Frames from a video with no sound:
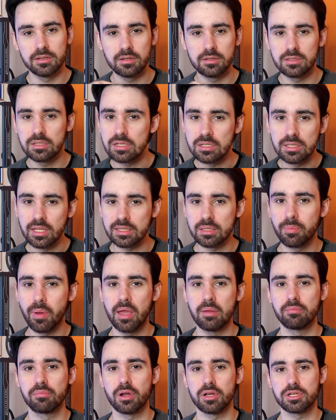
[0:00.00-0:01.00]
didn't let the
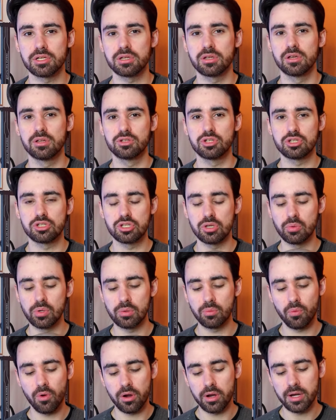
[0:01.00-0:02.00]
paintbrush just do what it
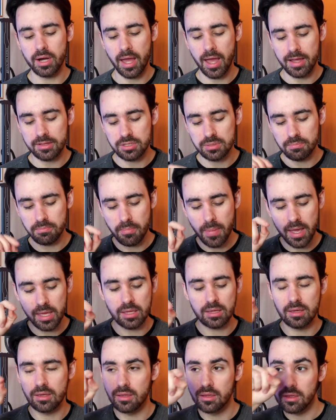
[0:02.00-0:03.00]
wanted. I had to
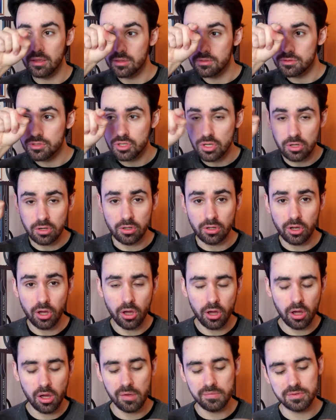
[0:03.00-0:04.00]
make certain
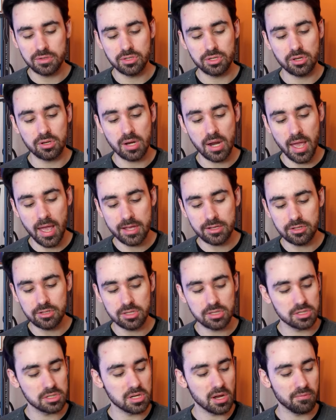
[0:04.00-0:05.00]
curves and certain edges
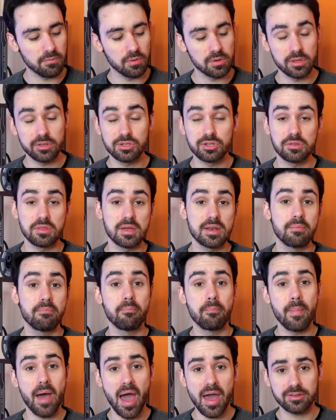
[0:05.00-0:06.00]
and stuff with it so that it
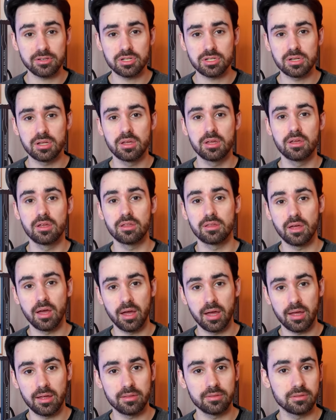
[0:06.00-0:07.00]
matched
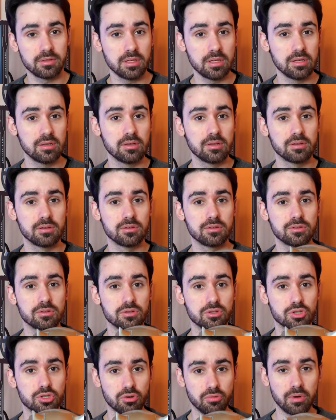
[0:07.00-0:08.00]
the
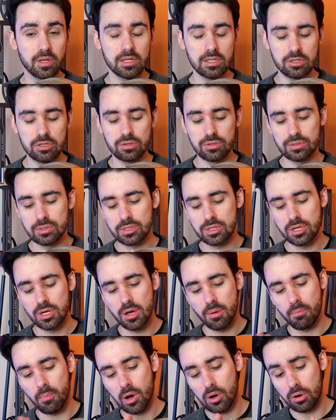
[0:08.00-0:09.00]
screen used
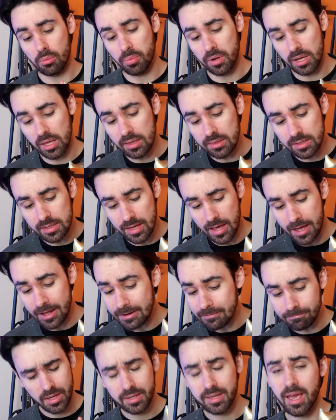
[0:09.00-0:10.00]
model. But in the
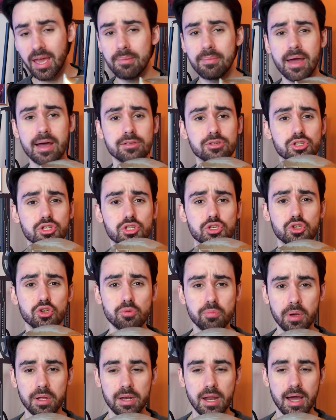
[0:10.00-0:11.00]
end, came out
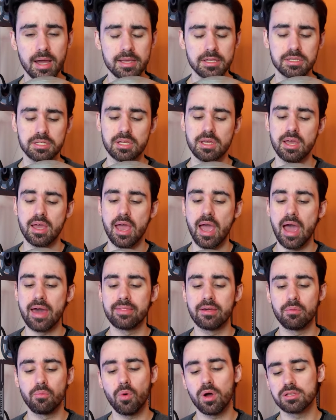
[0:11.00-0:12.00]
super nice. And
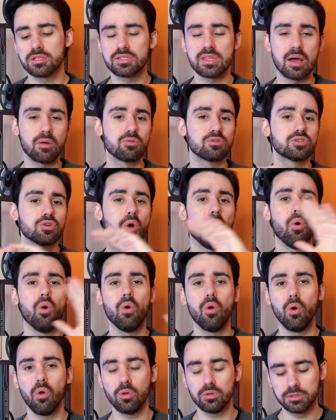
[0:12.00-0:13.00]
then once that was
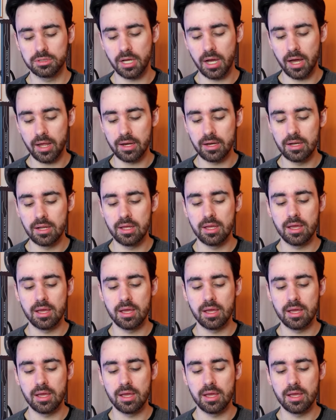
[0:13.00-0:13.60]
all done,